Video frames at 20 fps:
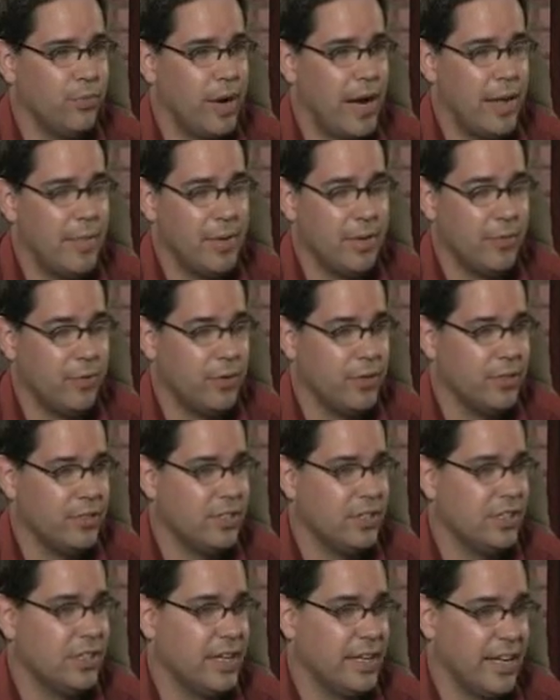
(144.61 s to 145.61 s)
rhyming
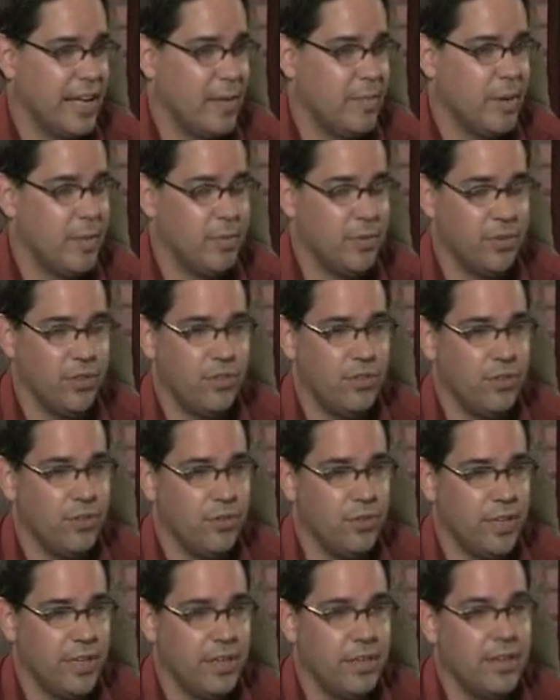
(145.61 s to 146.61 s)
words until I came up with
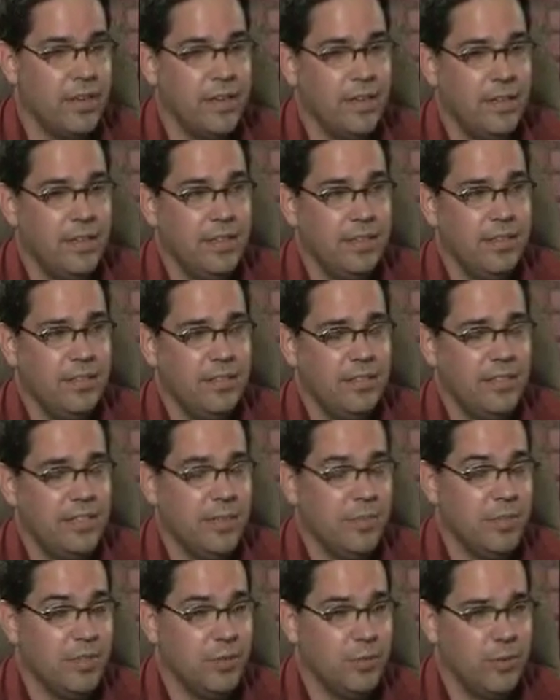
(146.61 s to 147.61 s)
two that
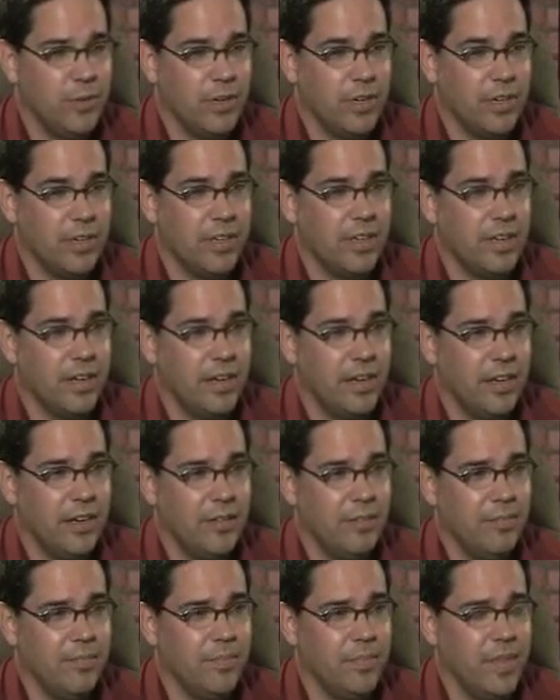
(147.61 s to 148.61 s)
seemed to work.
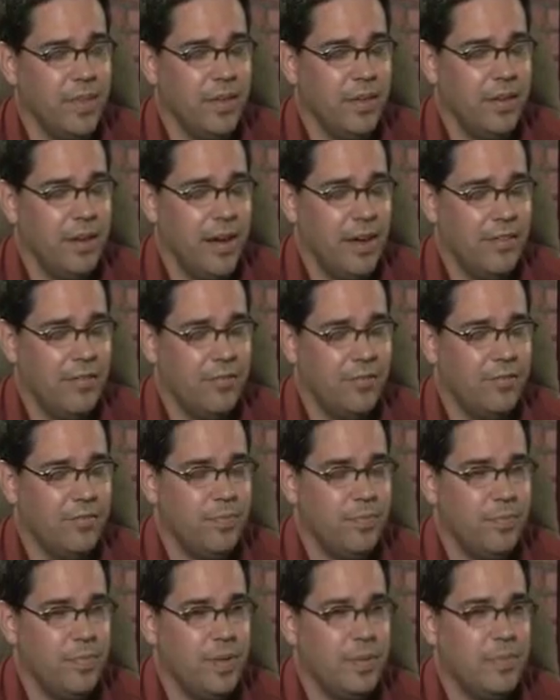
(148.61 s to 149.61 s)
I've
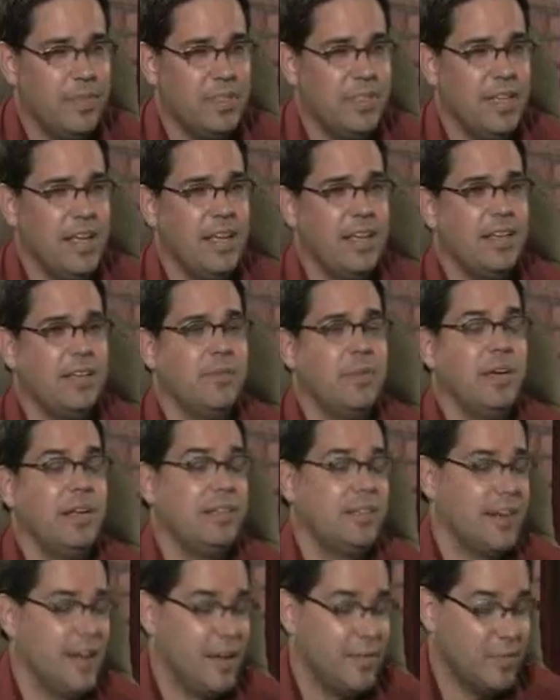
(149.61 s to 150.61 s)
been mistaken
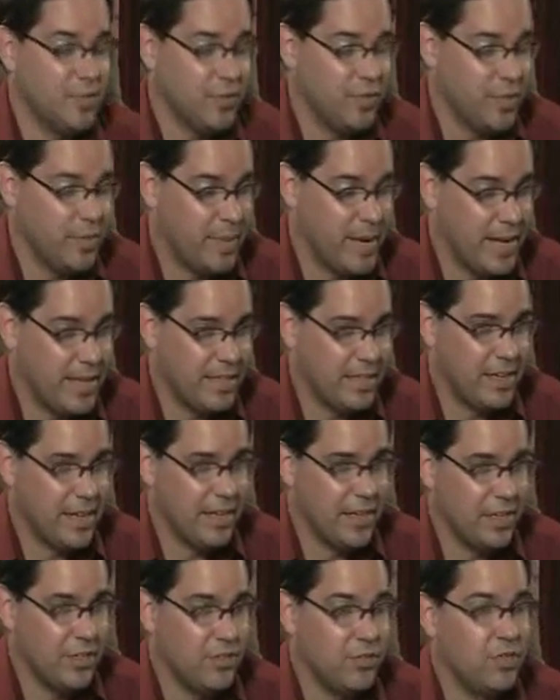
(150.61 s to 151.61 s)
many times over the past
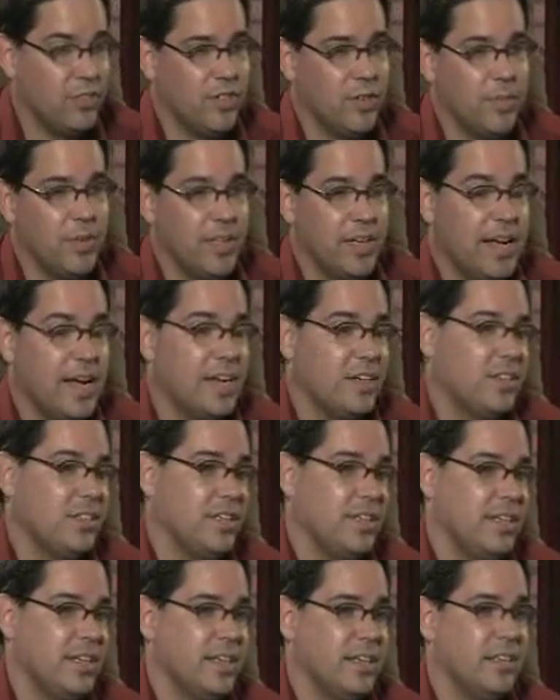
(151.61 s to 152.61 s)
10 years for someone that
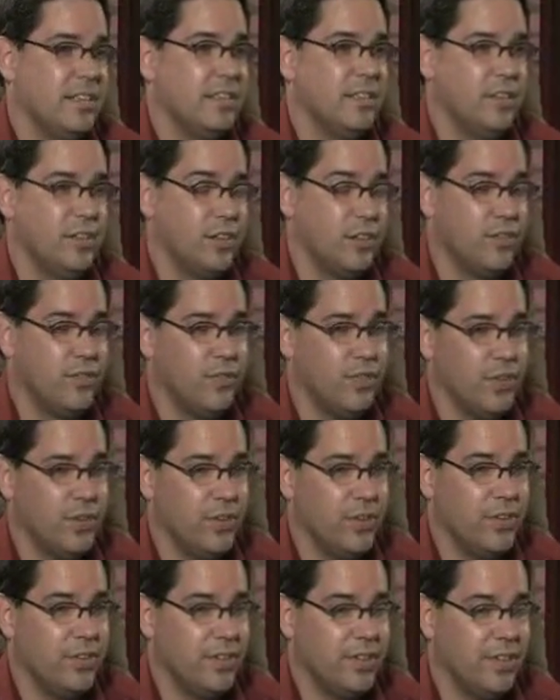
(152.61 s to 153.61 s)
actually can cook
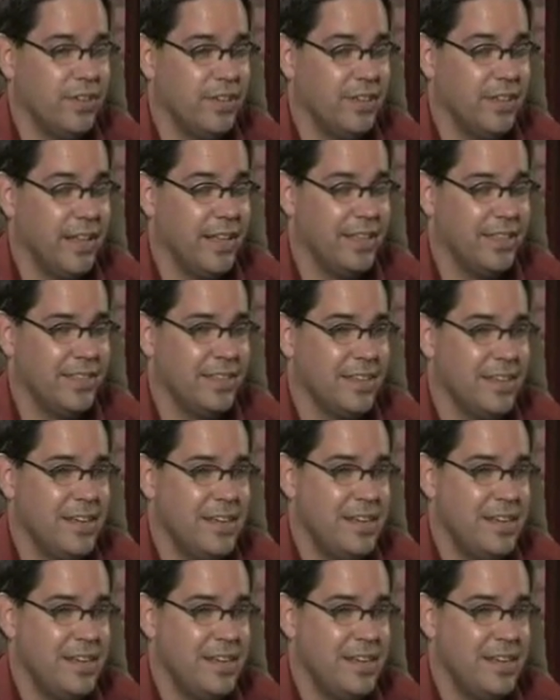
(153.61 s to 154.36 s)
food, and that's